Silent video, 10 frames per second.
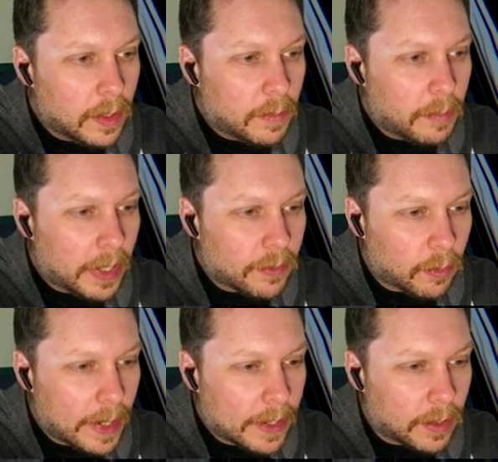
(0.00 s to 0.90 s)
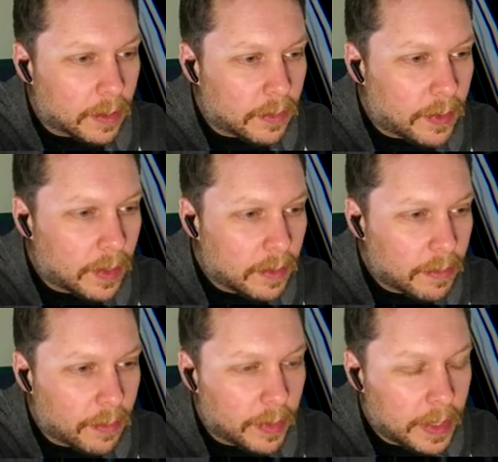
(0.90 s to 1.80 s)
Puzzle records.
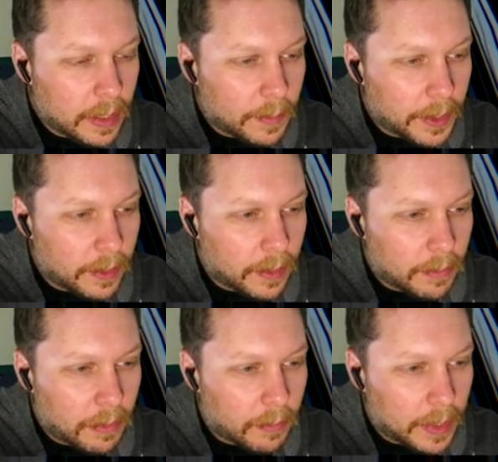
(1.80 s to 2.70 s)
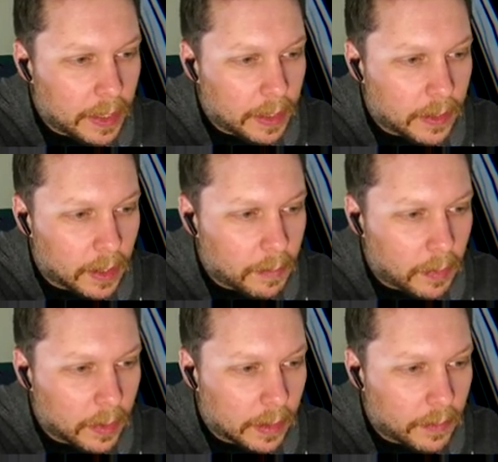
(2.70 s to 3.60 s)
3 in the billiard. 3
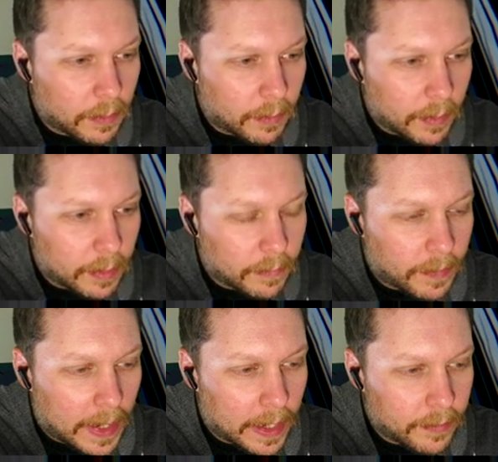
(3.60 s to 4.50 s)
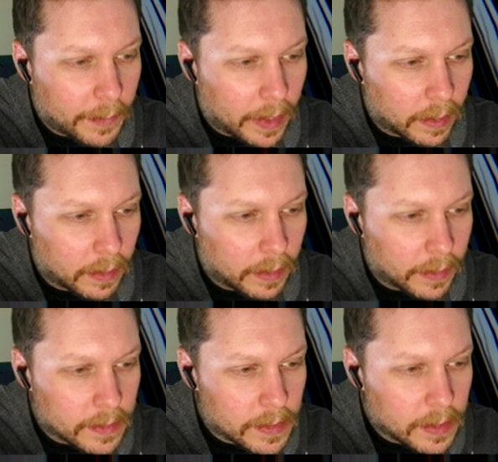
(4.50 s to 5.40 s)
dartboards. 5
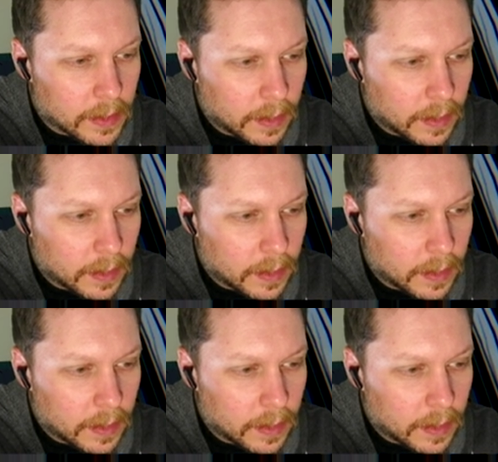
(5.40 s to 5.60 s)
parlors.